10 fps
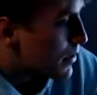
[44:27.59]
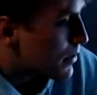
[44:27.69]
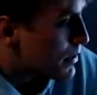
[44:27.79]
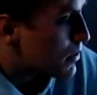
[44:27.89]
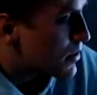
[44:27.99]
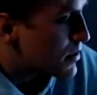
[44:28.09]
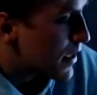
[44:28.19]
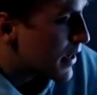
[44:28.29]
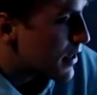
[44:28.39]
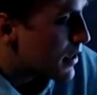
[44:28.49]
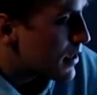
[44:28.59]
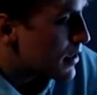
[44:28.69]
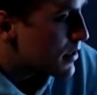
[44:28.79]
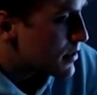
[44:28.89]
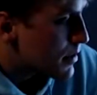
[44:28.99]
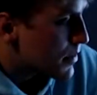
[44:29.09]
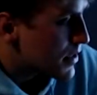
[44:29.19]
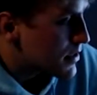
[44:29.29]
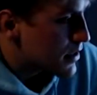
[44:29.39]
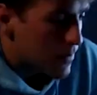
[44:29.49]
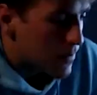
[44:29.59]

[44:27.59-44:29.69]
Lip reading: it looks like some of these